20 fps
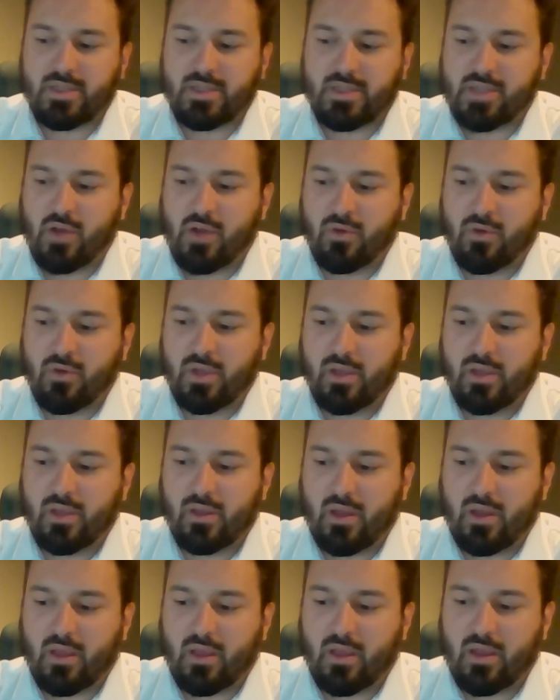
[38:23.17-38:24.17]
So
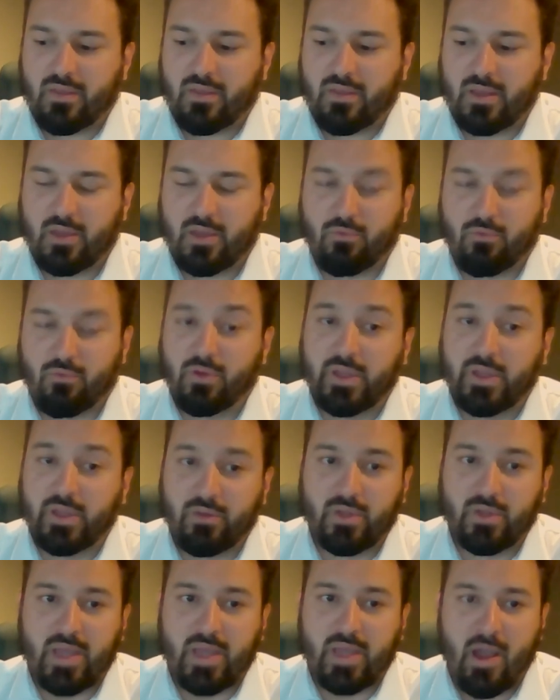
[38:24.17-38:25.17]
I think it
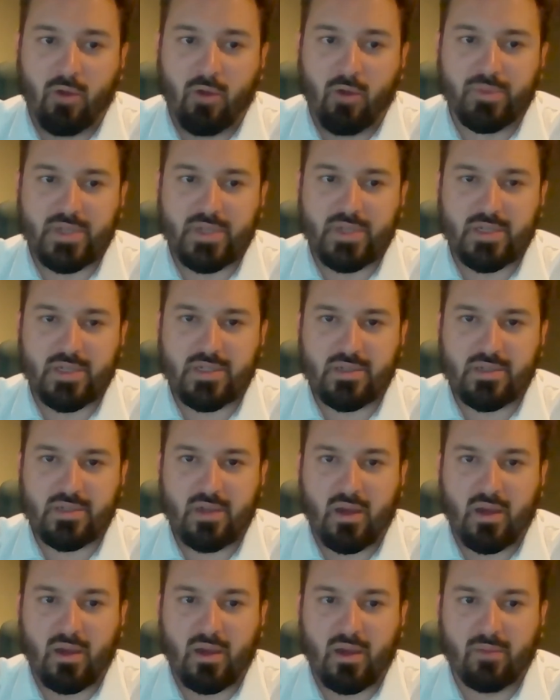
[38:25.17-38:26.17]
really, really helps us
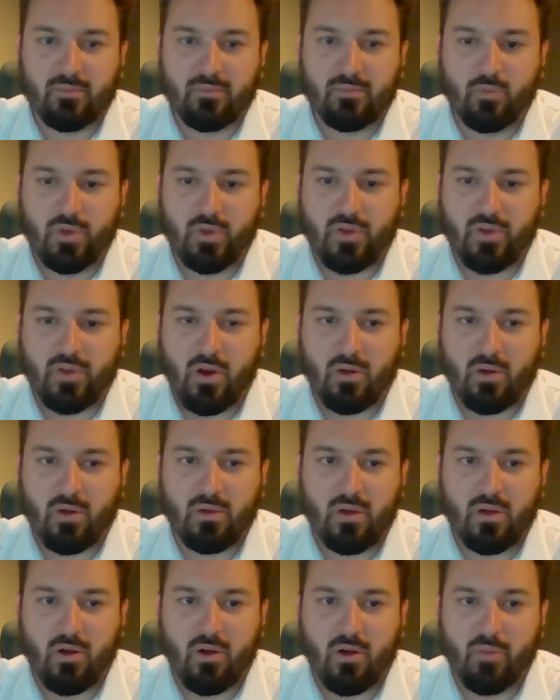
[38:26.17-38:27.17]
with
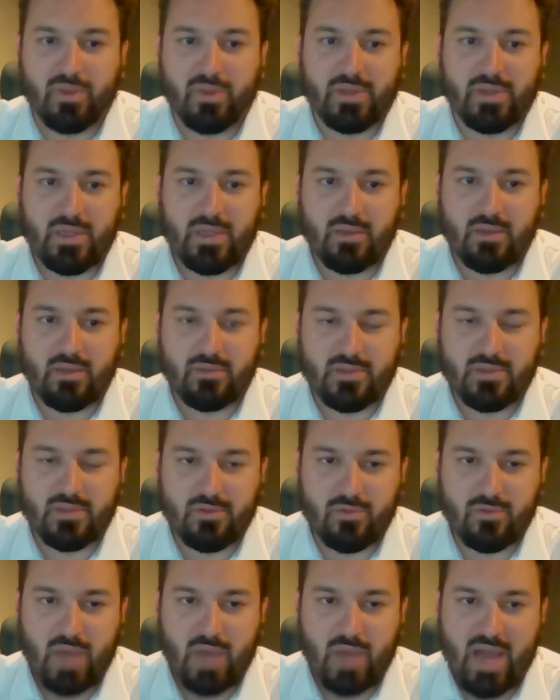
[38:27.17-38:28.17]
our ability
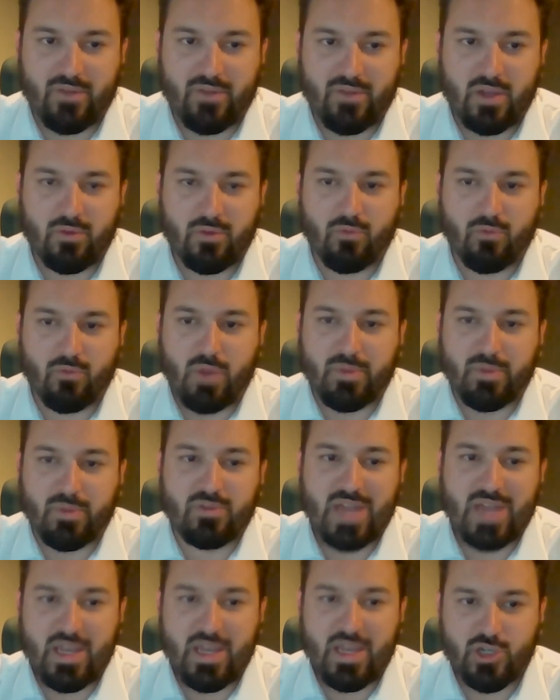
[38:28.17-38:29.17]
to have a
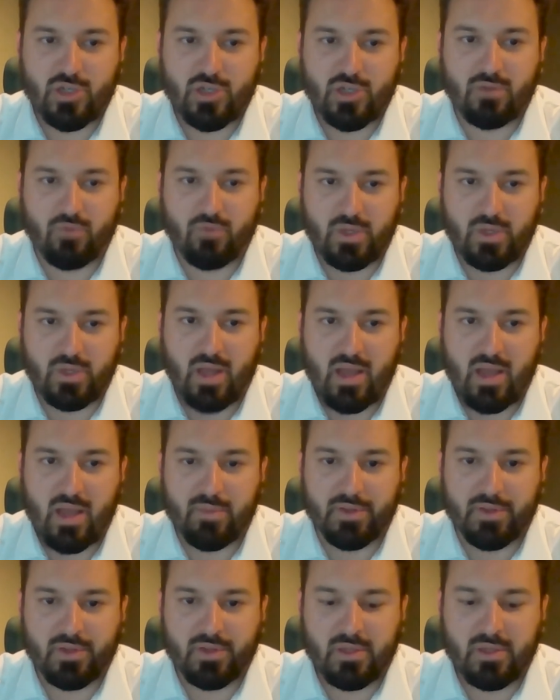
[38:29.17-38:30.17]
reputation of
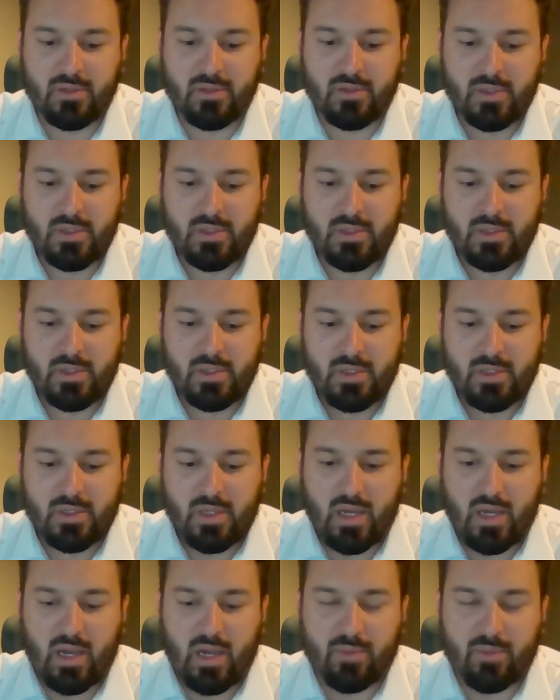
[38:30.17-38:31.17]
reliability.
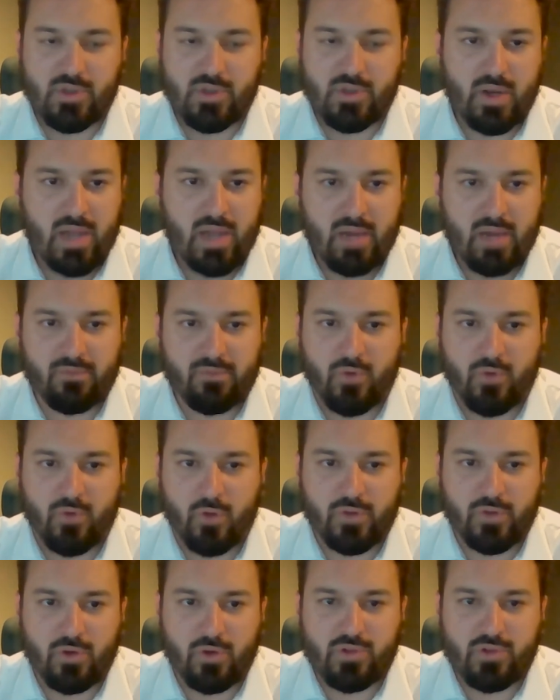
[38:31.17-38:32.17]
So I got
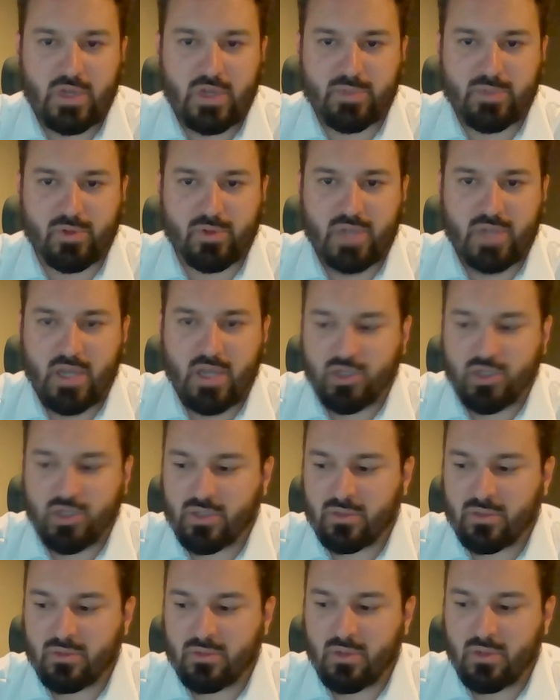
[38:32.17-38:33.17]
involved in our
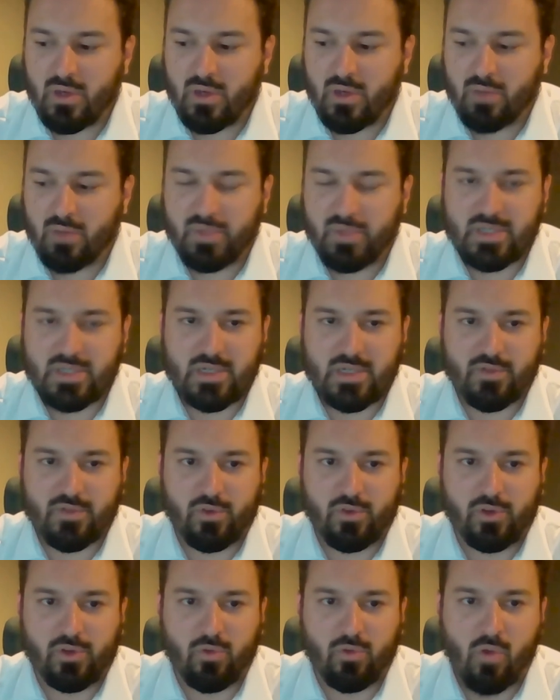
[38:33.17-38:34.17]
transportation business
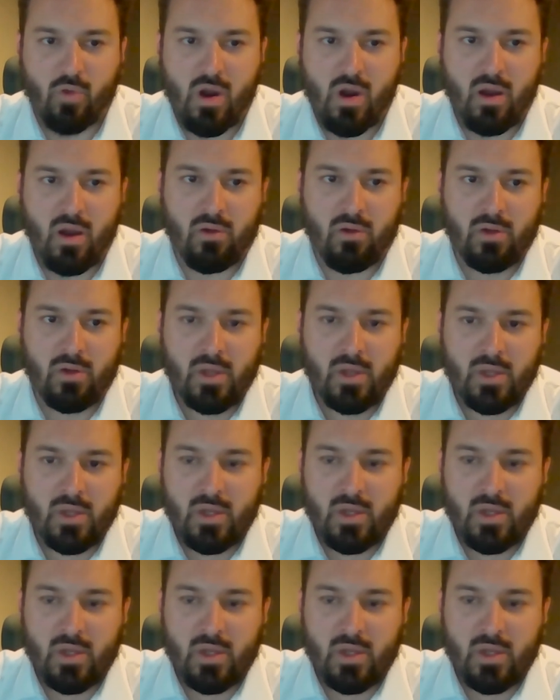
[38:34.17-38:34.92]
for a little while,